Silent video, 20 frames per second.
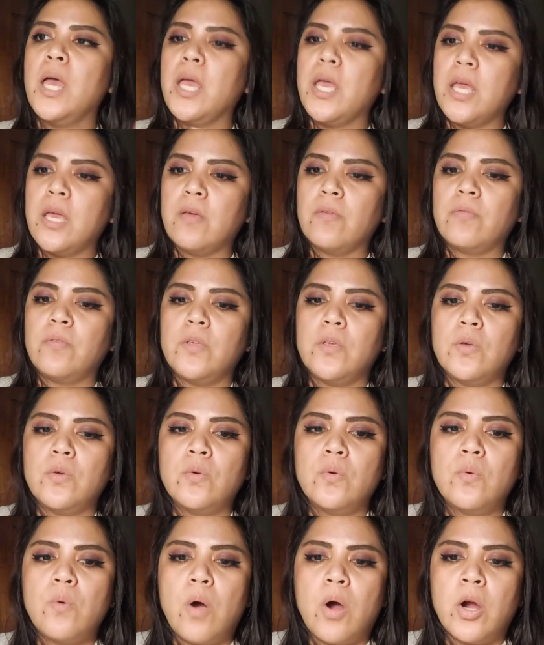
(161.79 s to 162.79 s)
If
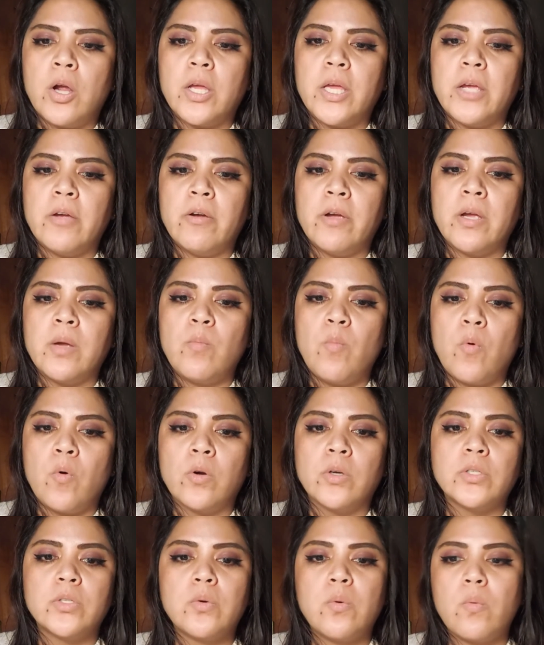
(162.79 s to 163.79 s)
you are gearing
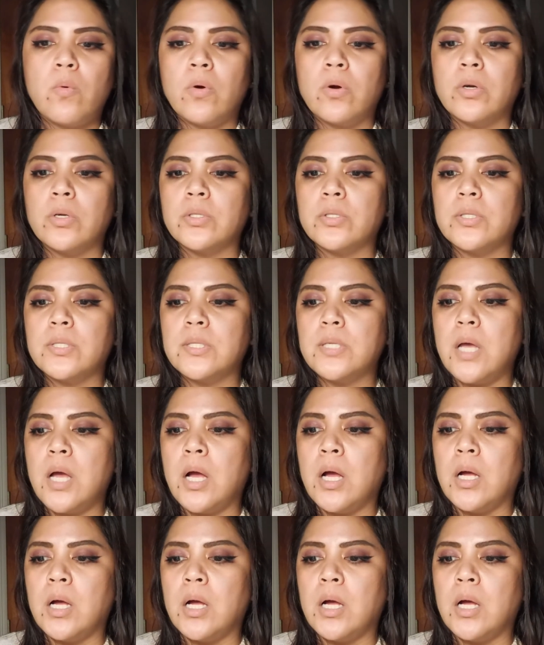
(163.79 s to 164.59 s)
more towards